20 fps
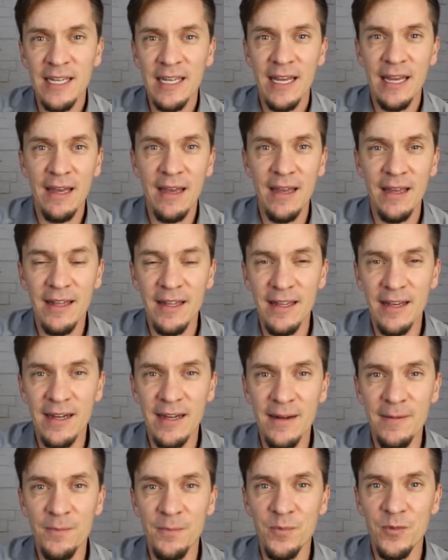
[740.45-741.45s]

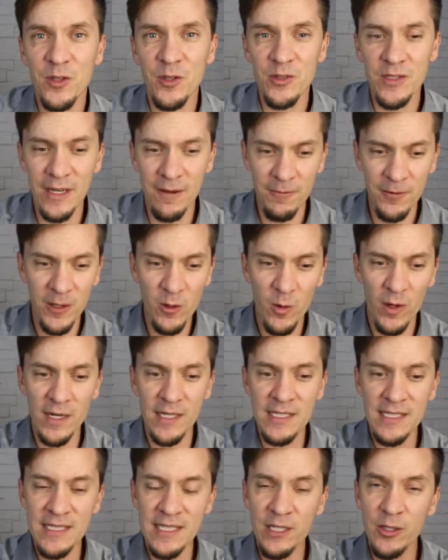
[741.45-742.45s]
You definitely want
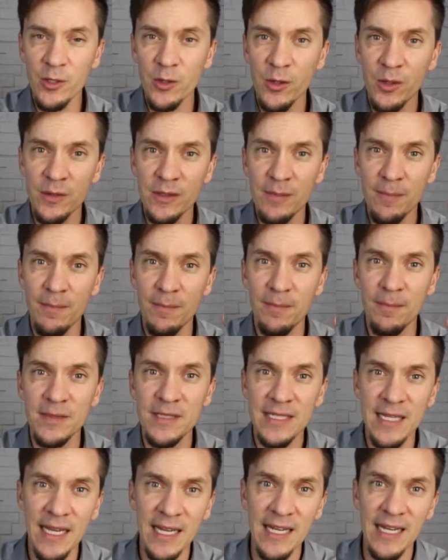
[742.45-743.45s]
to still
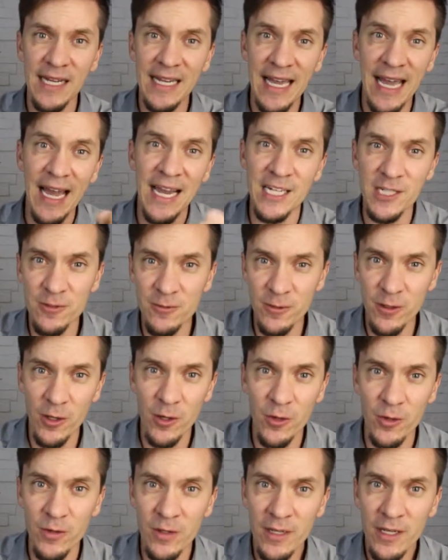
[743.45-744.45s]
take a cash
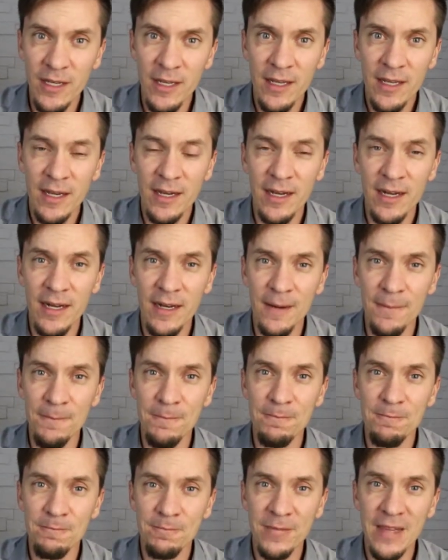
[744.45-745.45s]
flow,
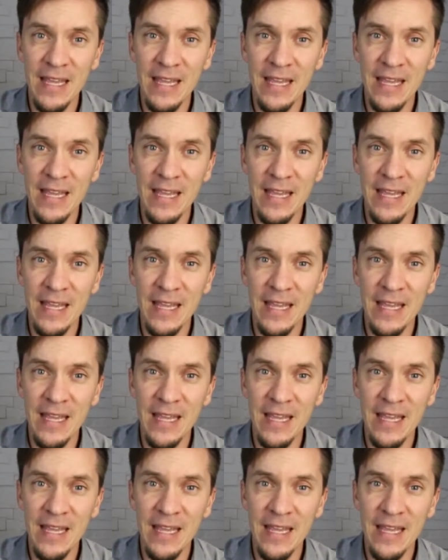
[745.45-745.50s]
a